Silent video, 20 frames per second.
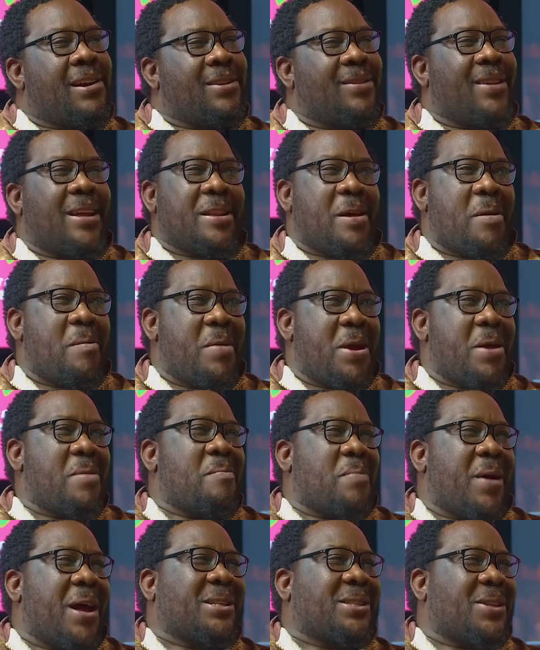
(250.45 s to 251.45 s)
And then the
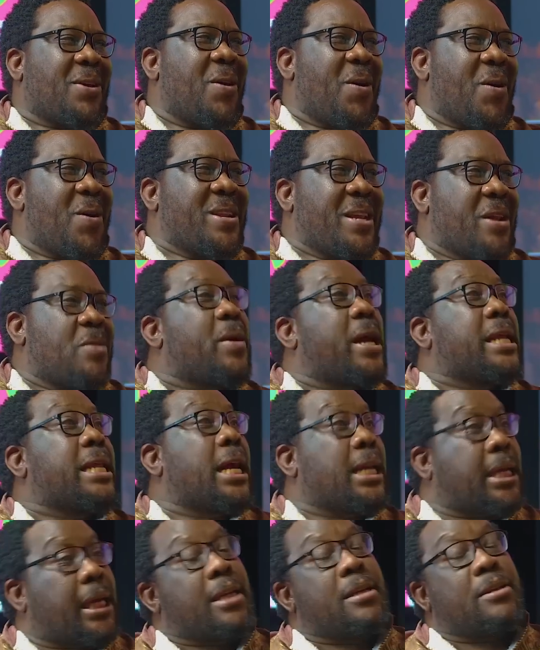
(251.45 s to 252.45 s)
man passed on, and we had
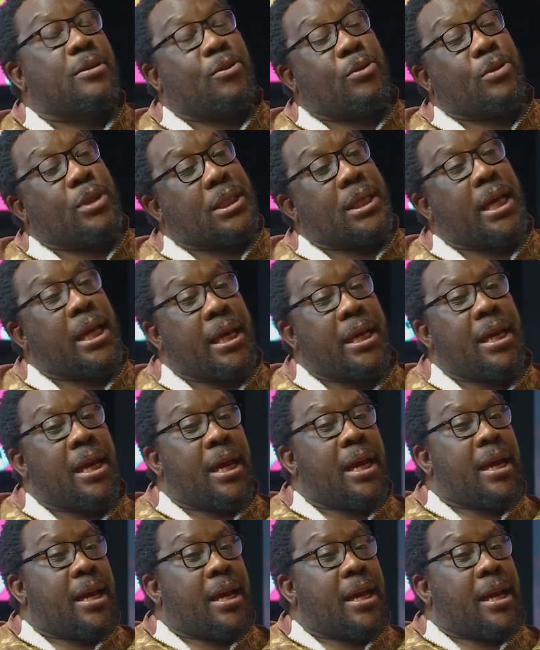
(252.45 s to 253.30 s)
agreed to say,